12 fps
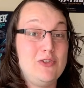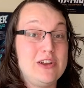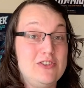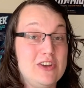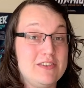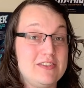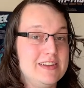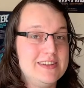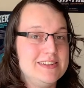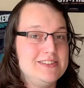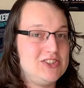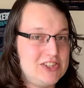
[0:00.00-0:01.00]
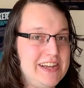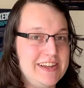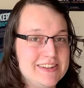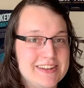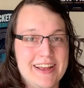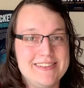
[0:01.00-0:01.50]
can just
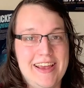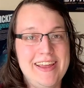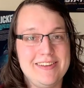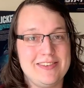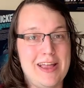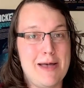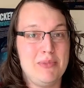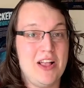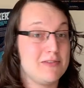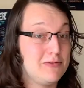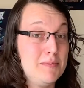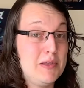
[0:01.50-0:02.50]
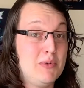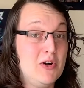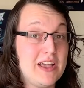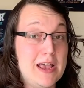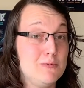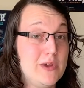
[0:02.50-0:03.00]
cheat and take a stat block from the
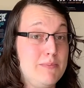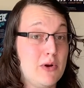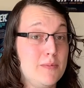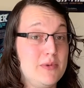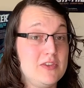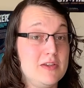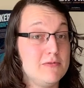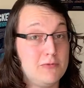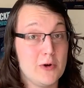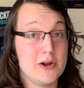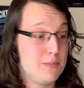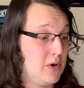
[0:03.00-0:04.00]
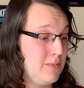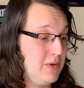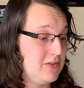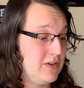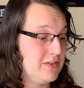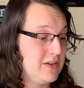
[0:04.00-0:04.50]
book and repurpose it for your
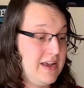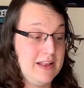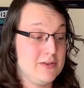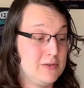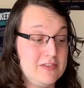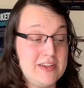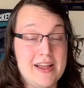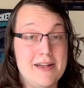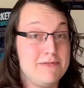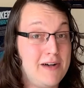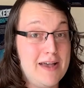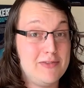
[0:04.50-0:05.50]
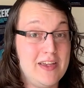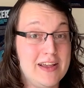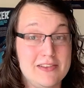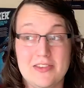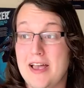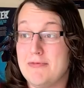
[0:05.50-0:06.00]
purposes. And so since I got 5
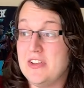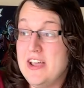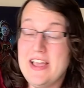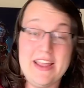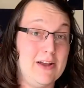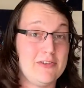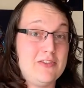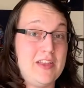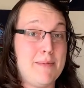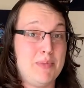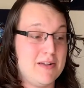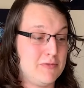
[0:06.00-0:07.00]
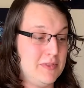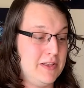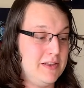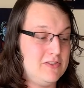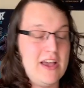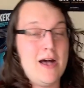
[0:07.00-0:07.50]
seconds left, here's a stat block for
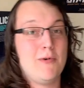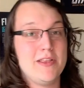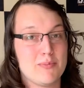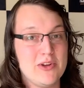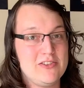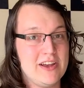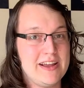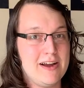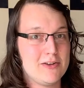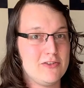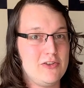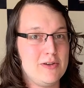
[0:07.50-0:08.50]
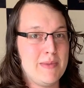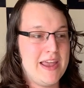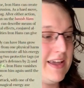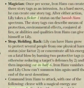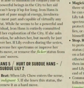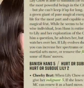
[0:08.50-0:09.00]
Lily Chow, one of the pre-gen characters you can
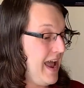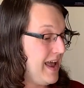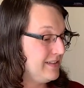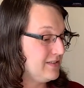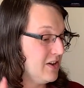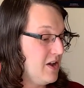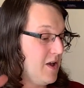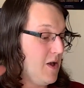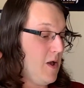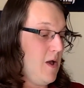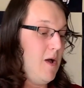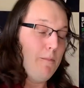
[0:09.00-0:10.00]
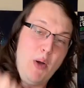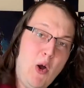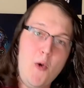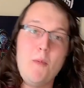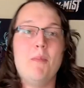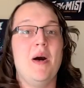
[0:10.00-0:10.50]
make, and
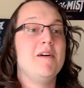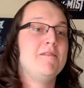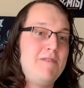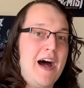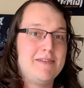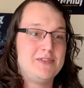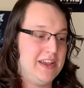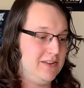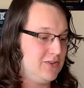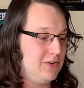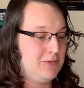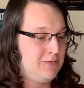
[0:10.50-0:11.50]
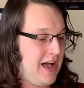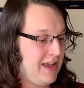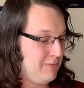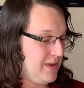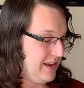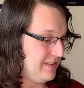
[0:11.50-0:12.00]
boom! 5 dangers,
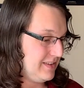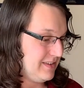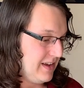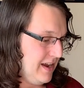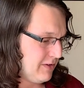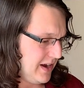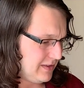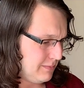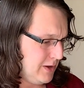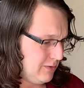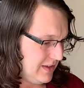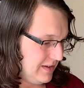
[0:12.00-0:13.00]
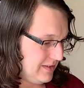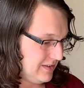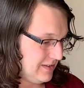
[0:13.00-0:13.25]
5 minutes. I forgot to mute this.